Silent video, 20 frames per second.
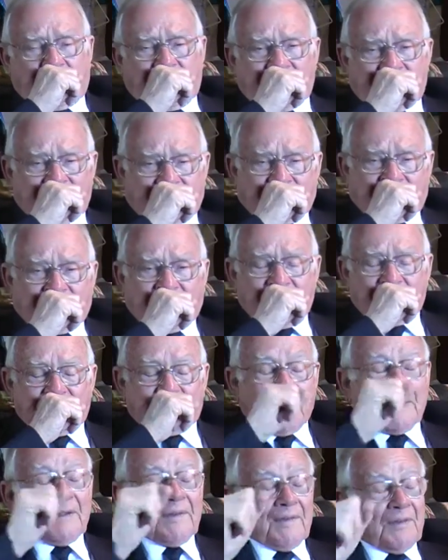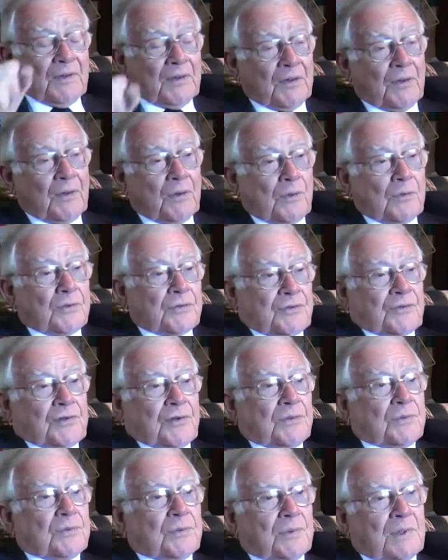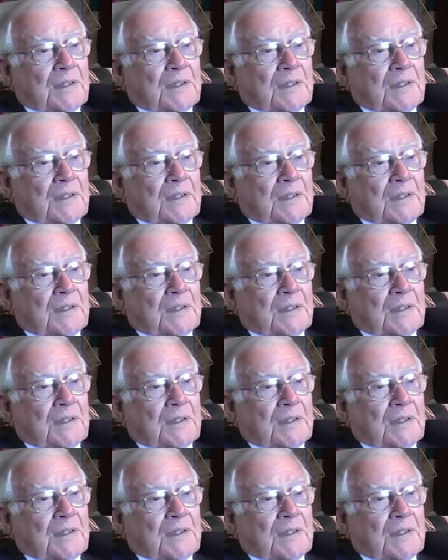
excuse me, the Horseshoe